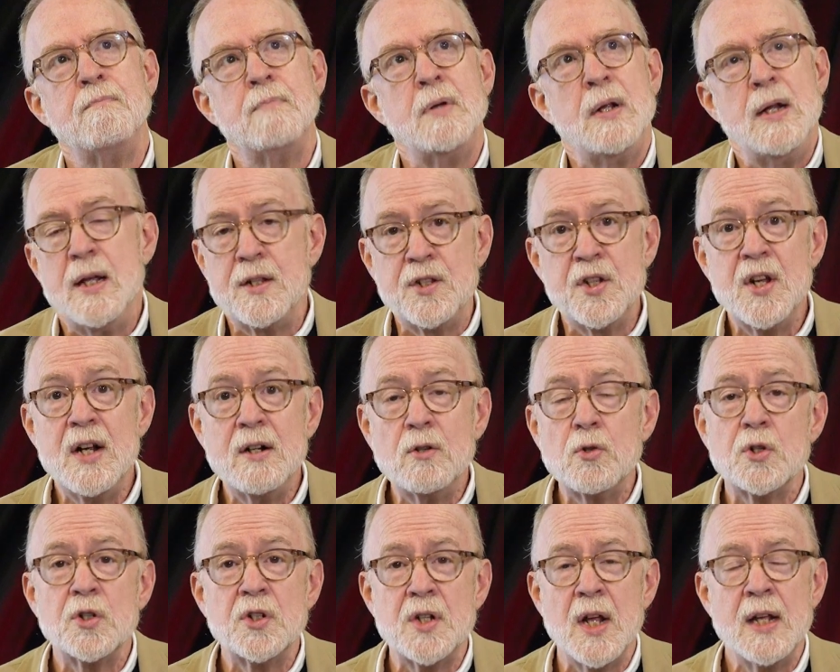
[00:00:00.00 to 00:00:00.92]
But it's
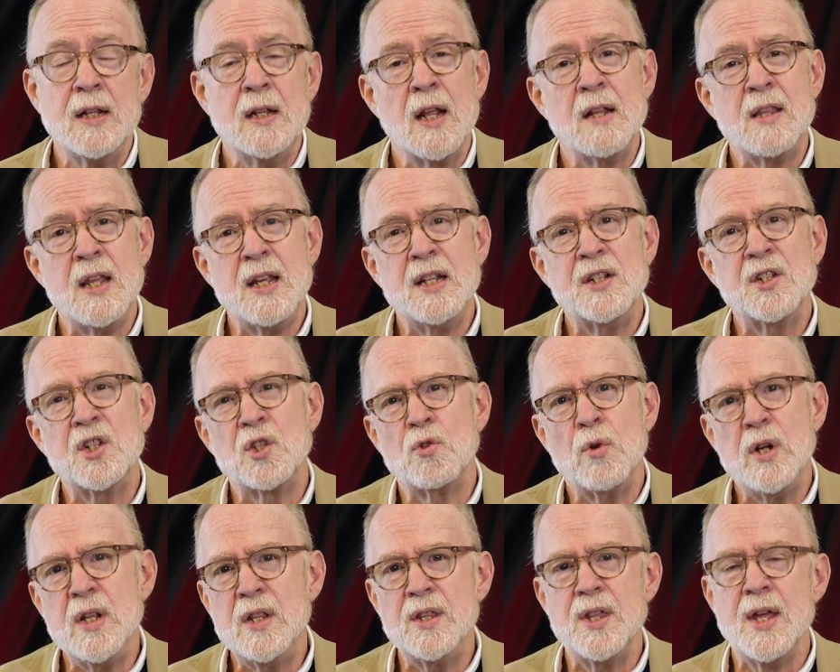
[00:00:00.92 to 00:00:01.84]
interesting that these
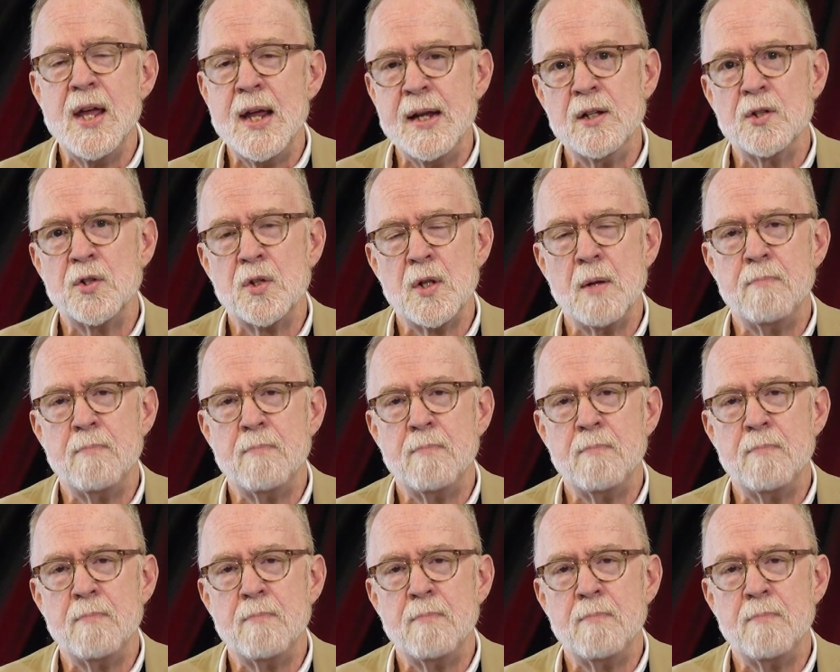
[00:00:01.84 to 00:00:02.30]
three things